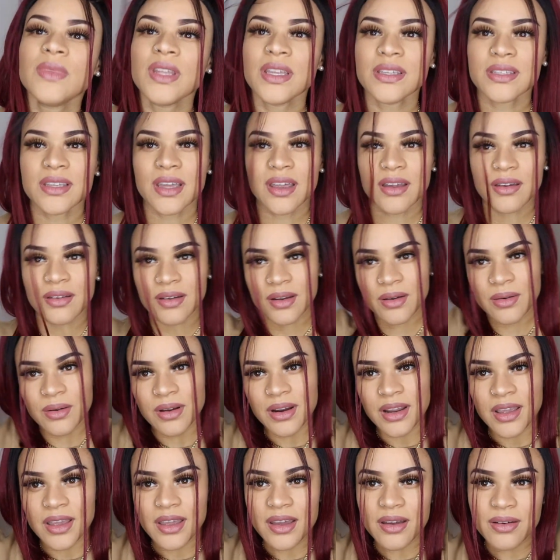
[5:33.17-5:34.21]
cause I don't know where
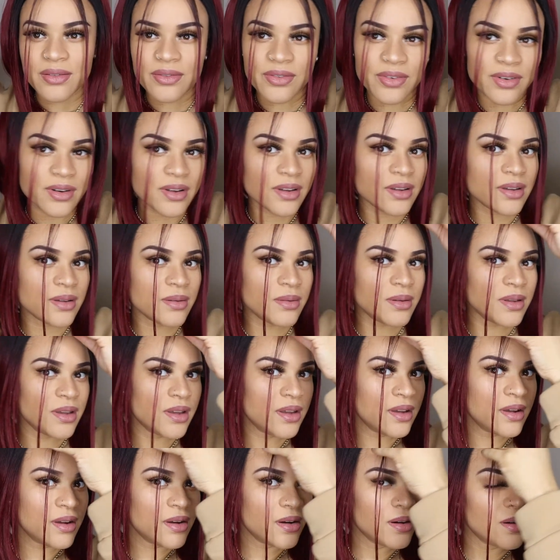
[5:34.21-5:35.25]
they come from
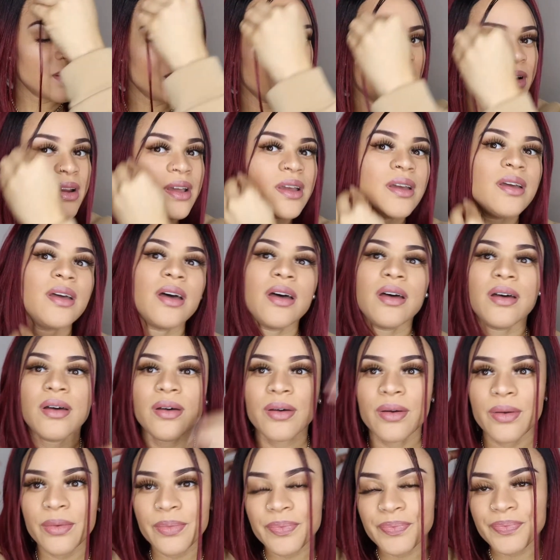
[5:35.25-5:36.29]
or where they
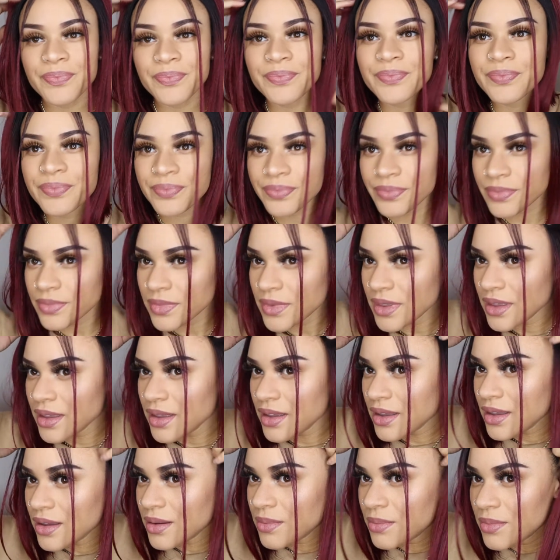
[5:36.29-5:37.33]
go.
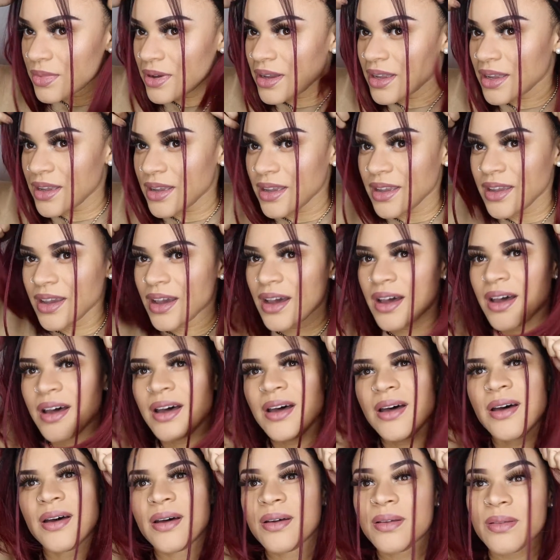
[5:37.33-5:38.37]
But
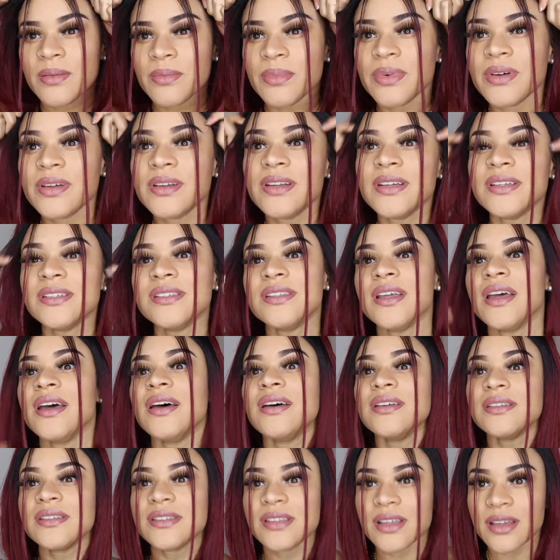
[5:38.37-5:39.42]
y'all, pull this
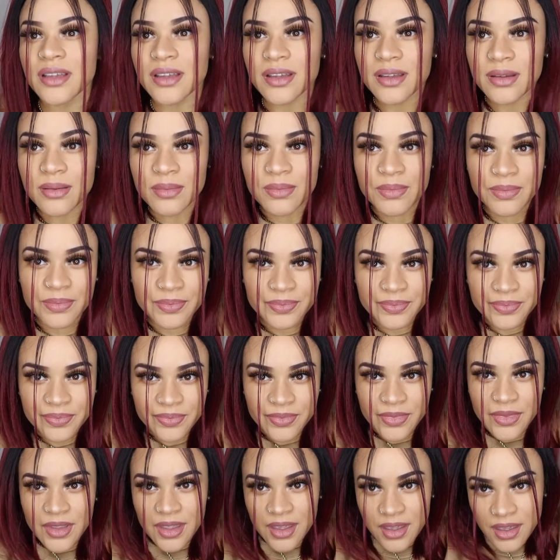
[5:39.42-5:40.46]
down some.
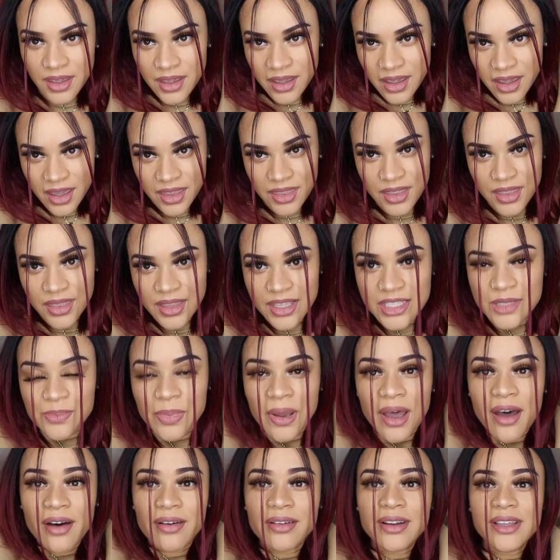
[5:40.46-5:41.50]
And then this
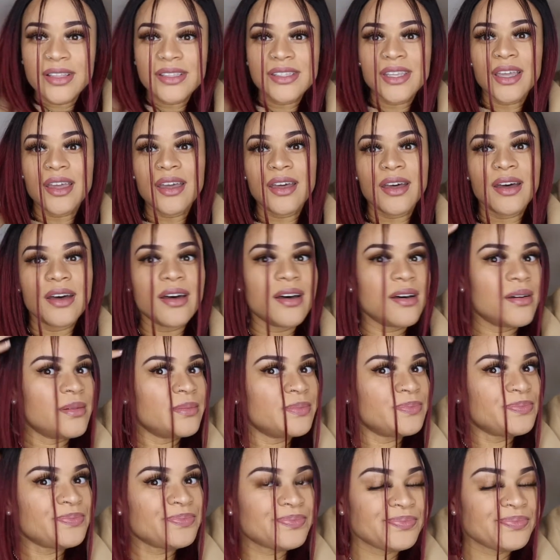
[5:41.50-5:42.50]
ponytail,